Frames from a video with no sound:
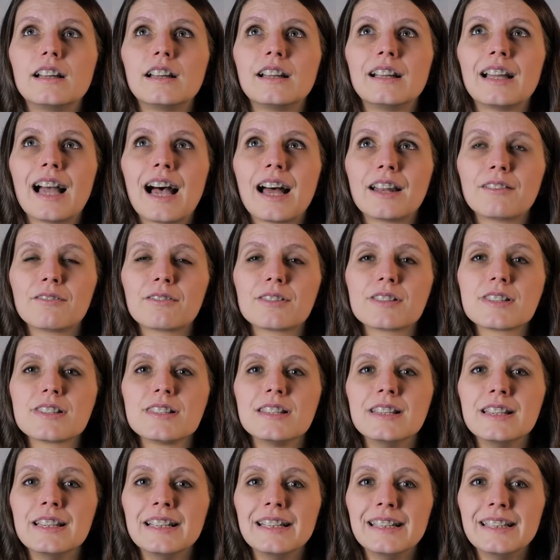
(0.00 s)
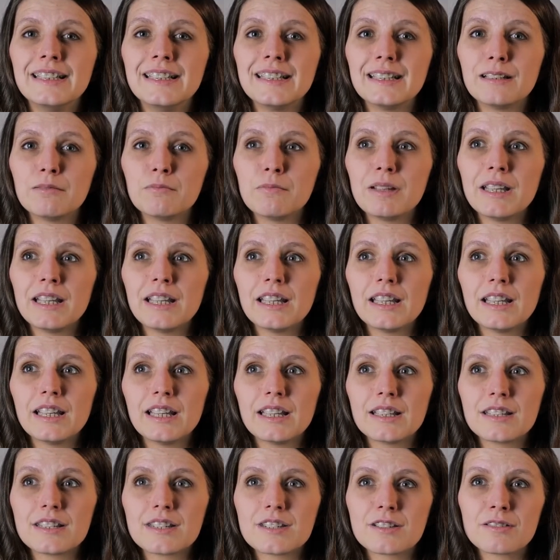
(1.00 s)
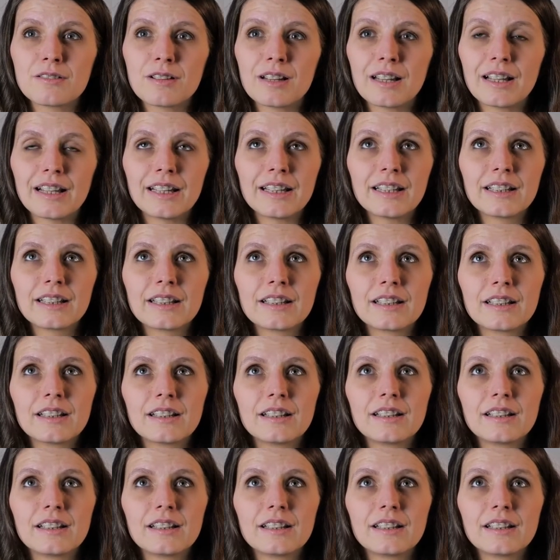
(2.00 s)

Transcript: God was leading me into like